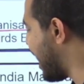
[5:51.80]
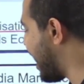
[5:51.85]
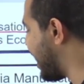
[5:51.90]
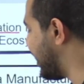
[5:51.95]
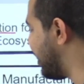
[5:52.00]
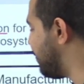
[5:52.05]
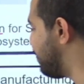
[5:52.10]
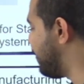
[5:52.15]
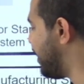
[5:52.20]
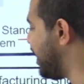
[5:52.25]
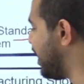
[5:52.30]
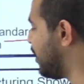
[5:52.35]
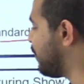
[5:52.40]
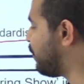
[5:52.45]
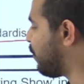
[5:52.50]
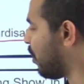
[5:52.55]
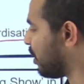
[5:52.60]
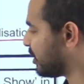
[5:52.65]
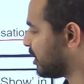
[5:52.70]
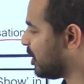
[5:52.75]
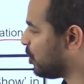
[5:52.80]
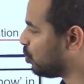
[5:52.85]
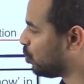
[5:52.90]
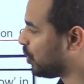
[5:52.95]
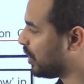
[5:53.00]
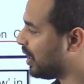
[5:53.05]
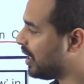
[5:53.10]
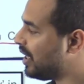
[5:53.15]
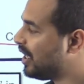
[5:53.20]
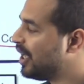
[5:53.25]
and Make for the
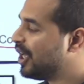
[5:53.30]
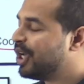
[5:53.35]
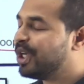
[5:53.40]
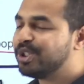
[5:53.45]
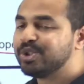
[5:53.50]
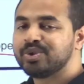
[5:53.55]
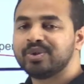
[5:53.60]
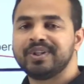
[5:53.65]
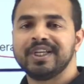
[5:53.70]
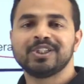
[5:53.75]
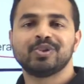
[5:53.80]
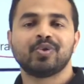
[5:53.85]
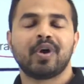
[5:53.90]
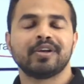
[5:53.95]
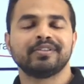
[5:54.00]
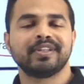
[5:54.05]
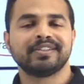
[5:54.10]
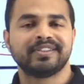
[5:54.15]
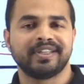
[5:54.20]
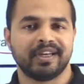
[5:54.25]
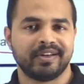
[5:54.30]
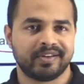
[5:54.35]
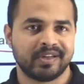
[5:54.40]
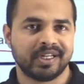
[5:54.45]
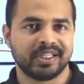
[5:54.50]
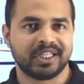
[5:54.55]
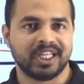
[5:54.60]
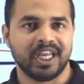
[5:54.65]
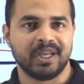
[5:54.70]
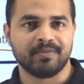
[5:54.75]
World. So this was the
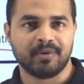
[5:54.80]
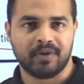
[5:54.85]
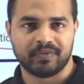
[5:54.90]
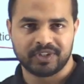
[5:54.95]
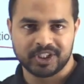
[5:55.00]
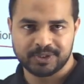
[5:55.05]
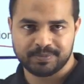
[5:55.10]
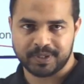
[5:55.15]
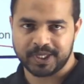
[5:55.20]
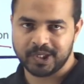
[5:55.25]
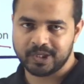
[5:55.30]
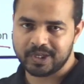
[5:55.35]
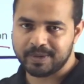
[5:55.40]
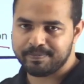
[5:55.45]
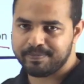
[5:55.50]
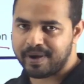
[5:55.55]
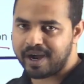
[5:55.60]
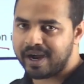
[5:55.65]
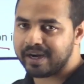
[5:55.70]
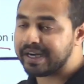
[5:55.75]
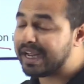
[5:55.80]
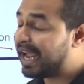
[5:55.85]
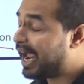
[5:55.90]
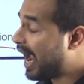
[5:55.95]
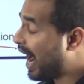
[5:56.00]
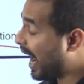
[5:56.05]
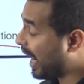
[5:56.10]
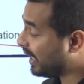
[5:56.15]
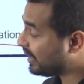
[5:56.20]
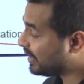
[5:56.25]
central theme of this particular part,
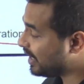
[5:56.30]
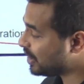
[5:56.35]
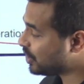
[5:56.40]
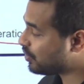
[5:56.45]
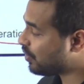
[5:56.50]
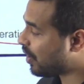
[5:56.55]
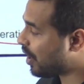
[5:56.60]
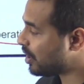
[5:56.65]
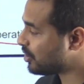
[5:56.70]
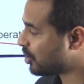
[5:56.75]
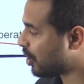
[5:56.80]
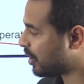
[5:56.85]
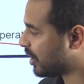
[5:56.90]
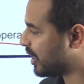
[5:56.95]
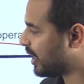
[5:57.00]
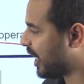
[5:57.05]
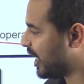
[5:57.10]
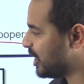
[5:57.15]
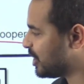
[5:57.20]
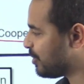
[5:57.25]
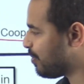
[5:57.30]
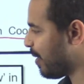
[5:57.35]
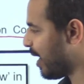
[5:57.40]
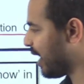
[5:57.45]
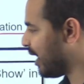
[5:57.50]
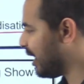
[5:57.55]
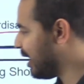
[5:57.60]
and this was organized by